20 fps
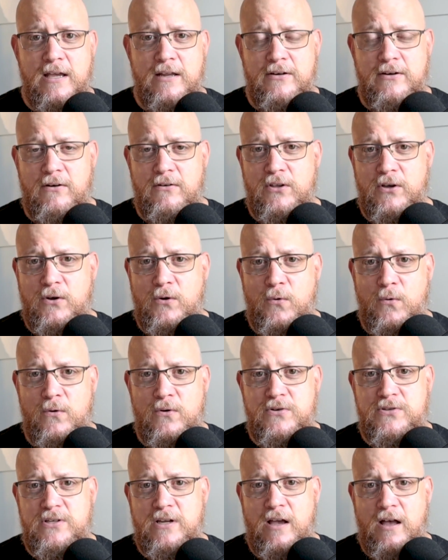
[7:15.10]
during the
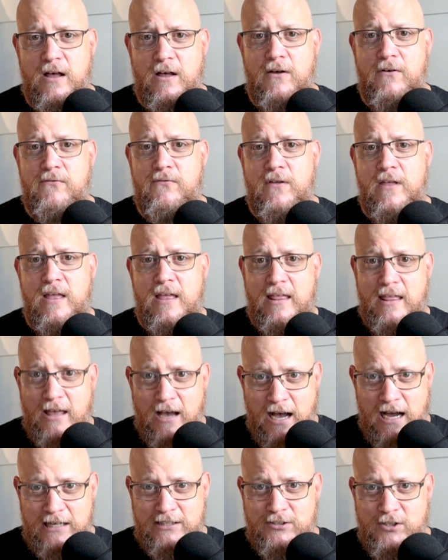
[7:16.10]
course of
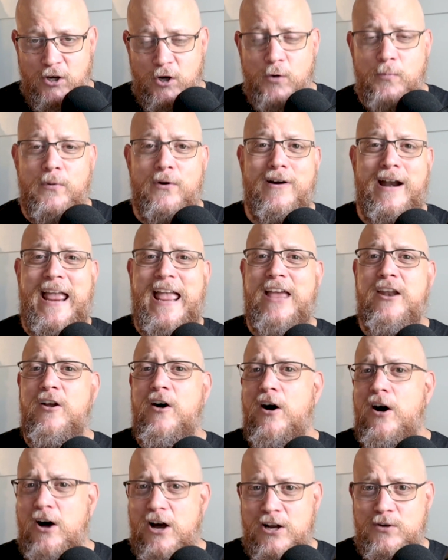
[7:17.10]
October and
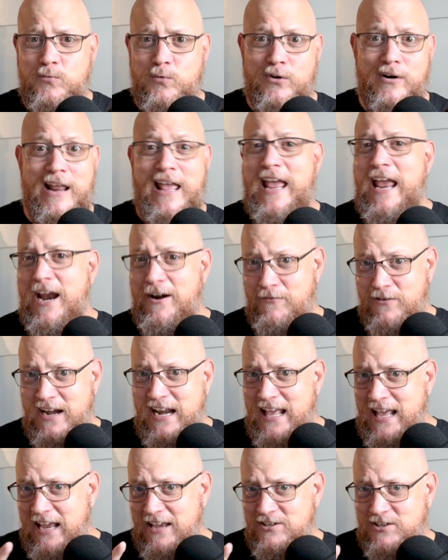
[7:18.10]
onward, every
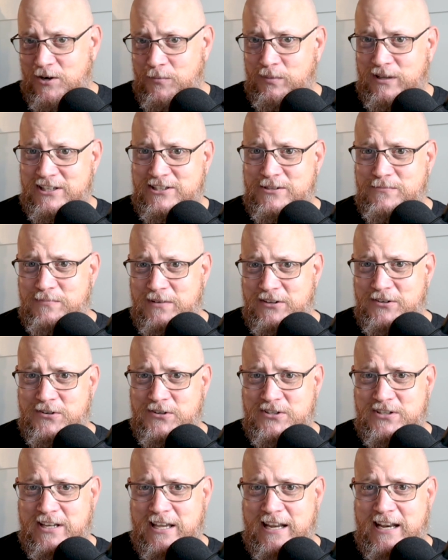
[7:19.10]
day, as our Blessed Mother
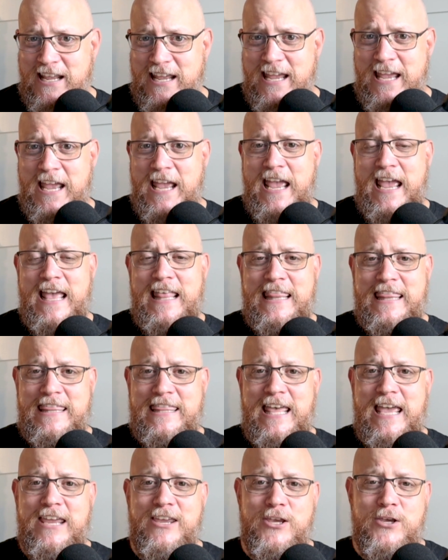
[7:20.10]
said. And
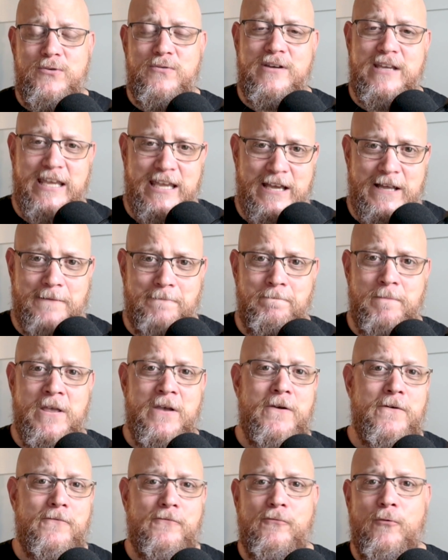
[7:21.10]
thank you again
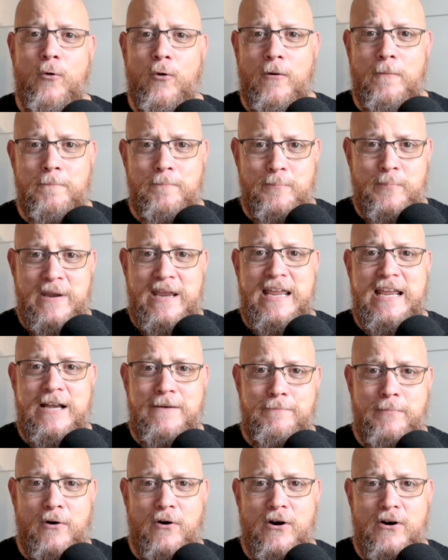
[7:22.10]
for being
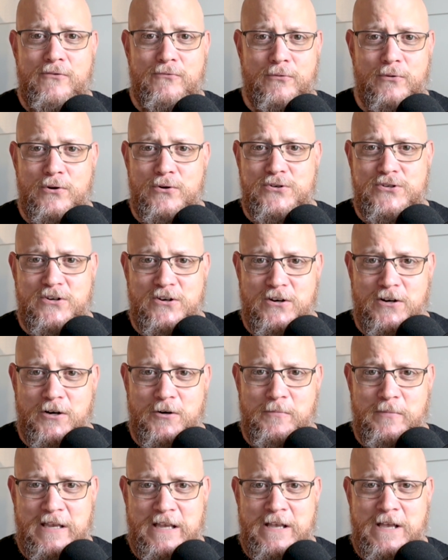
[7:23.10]
a part of Rosary
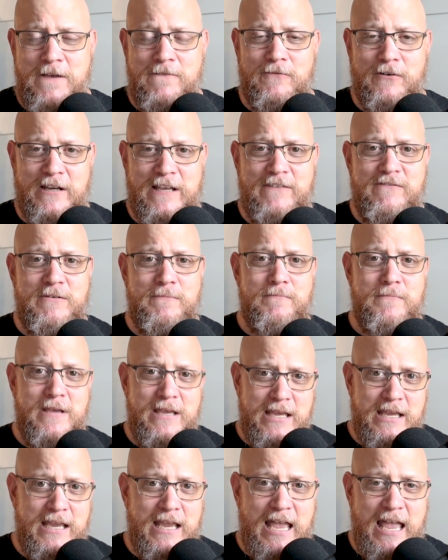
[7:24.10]
Army, for giving
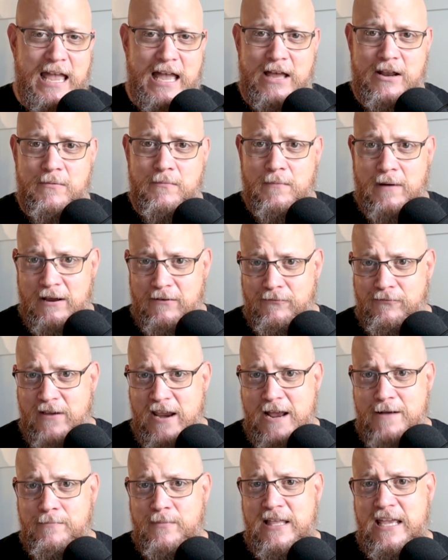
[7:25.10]
me and my
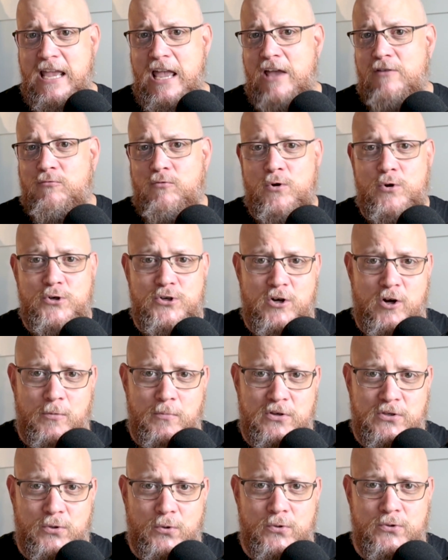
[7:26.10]
family and Rosary
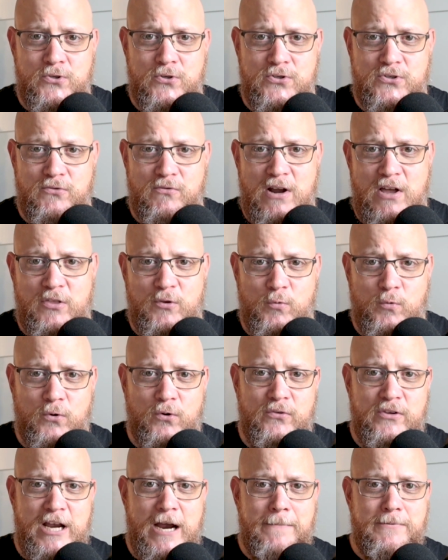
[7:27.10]
Army soldiers around the
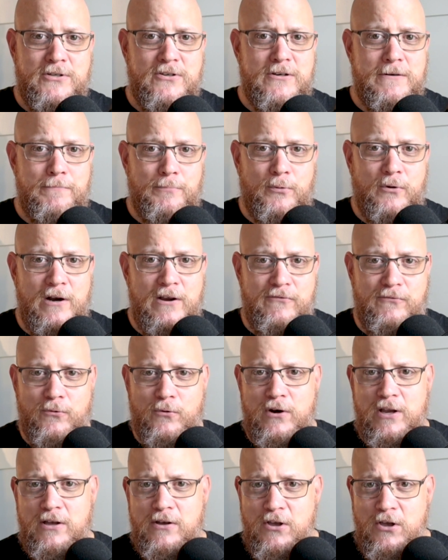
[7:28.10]
world the opportunity to pray
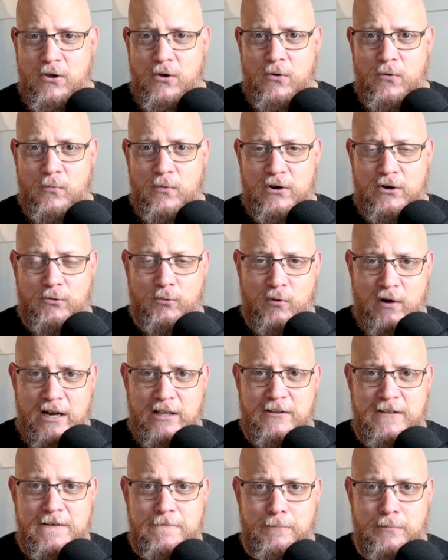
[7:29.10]
for you. We
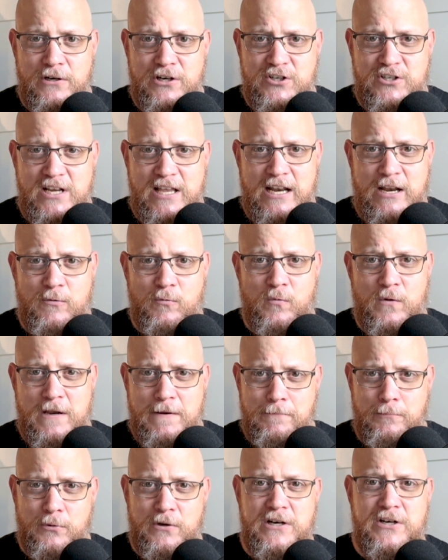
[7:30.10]
greatly appreciate it.
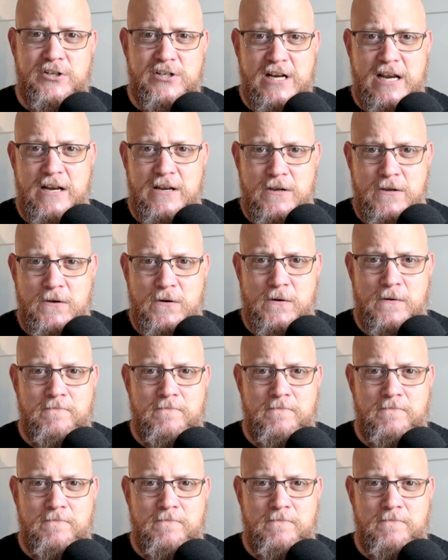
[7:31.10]
We appreciate you.